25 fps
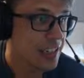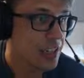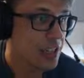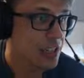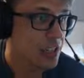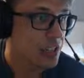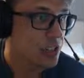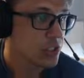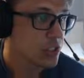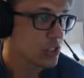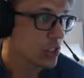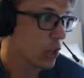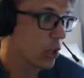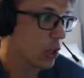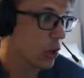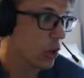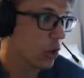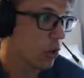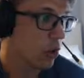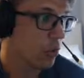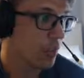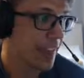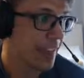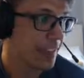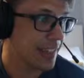
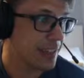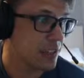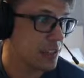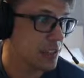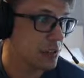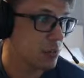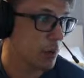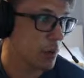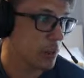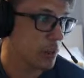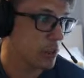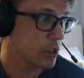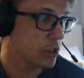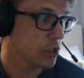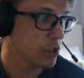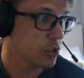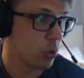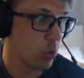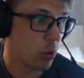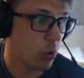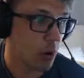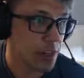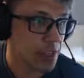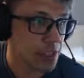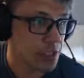so that's what,
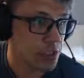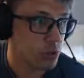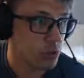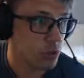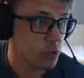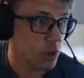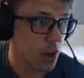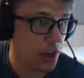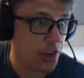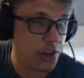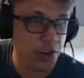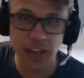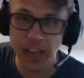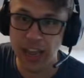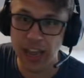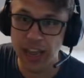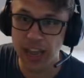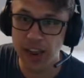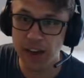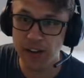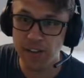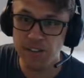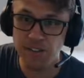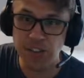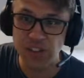
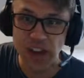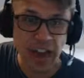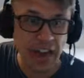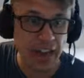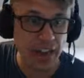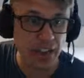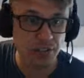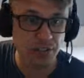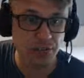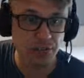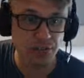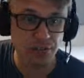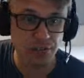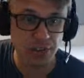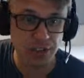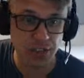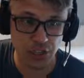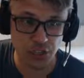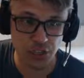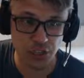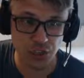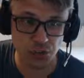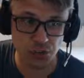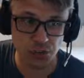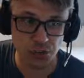2,205
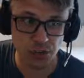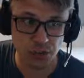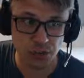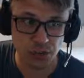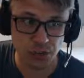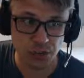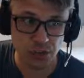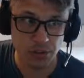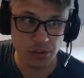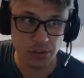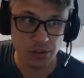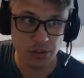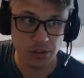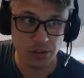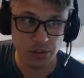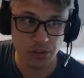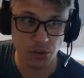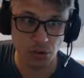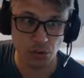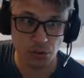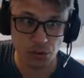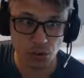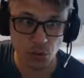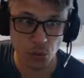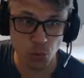issued?
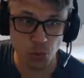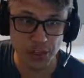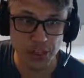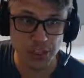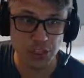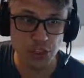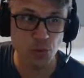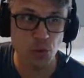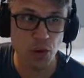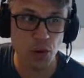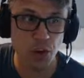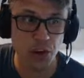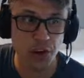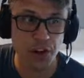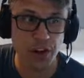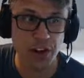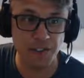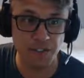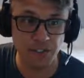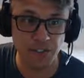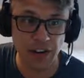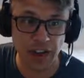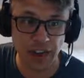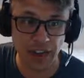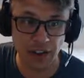So
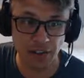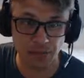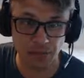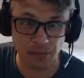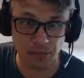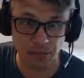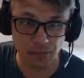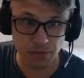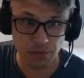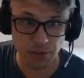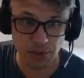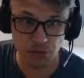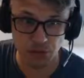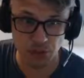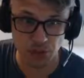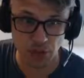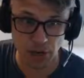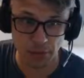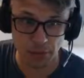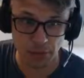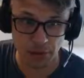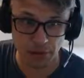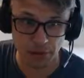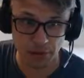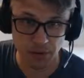2,205 of
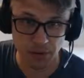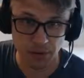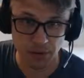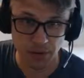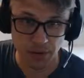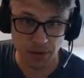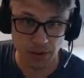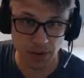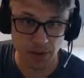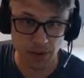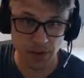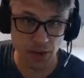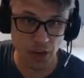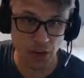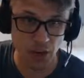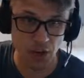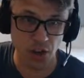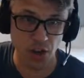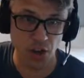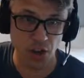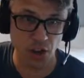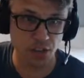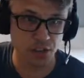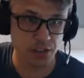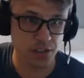Charmin. And
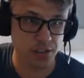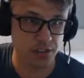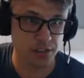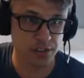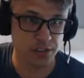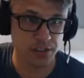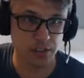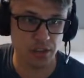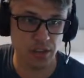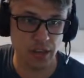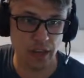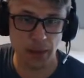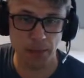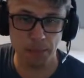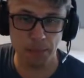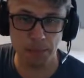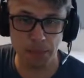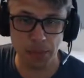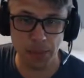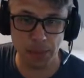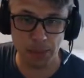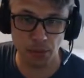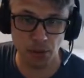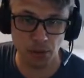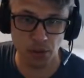all these
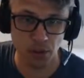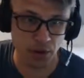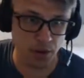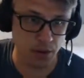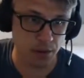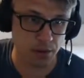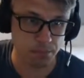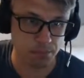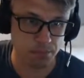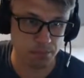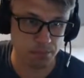people are